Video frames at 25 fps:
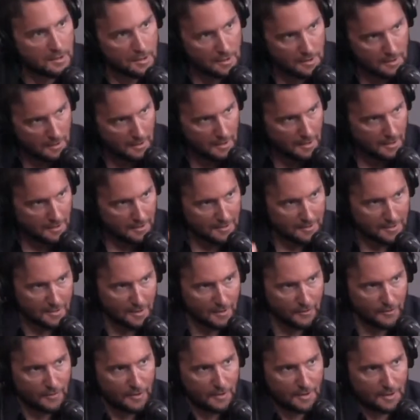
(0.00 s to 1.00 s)
not the kind of
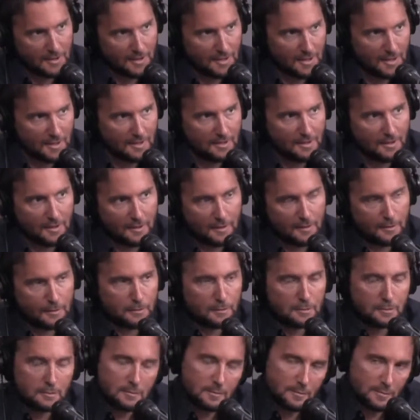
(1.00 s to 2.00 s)
stuff that they...
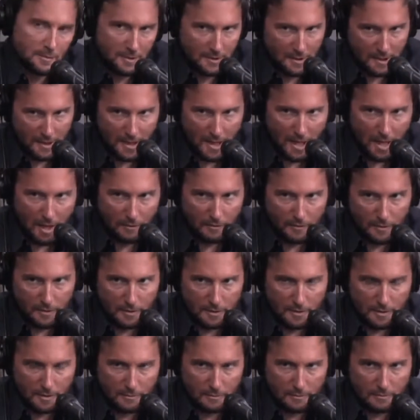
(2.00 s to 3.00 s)
What they have at
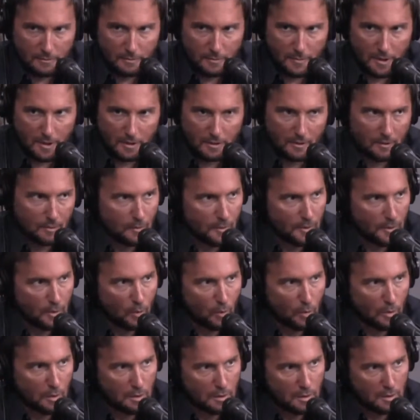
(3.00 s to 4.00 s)
the medical
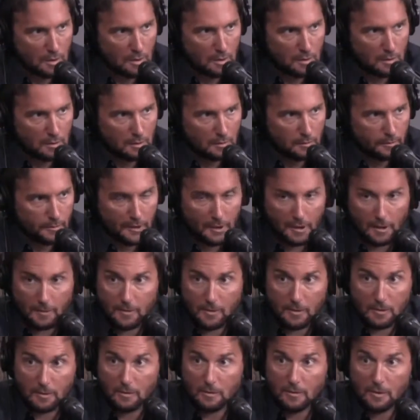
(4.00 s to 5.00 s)
marijuana pickups,
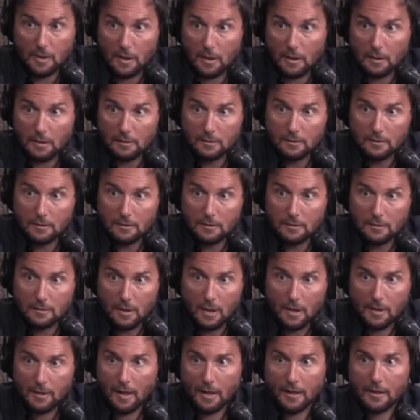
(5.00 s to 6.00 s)
or do they?
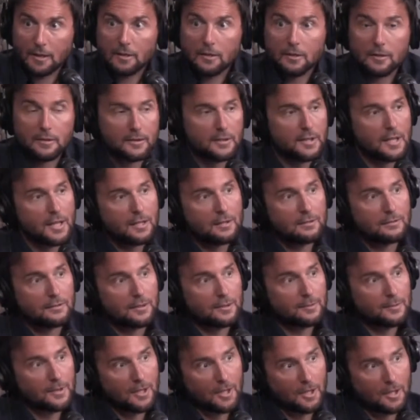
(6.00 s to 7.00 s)
I heard. See, I
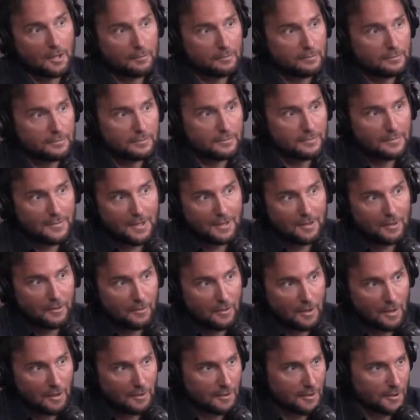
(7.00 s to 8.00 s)
know
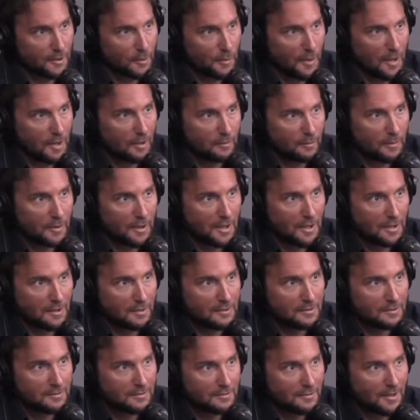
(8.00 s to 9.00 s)
nothing about pot.
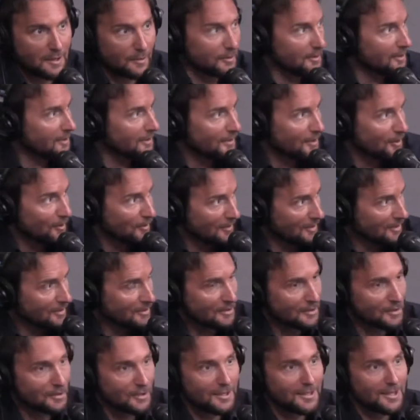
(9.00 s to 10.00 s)
I really don't. I know
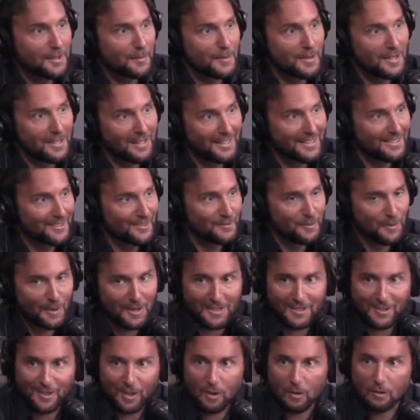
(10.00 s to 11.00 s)
you're looking at me like I do, but I
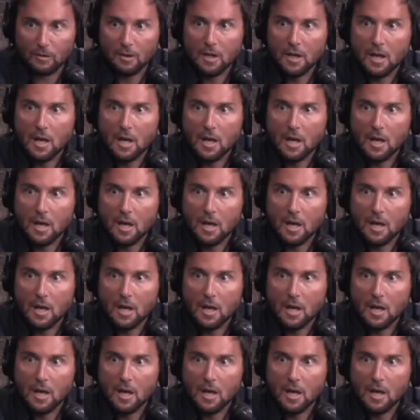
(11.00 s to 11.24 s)
don't.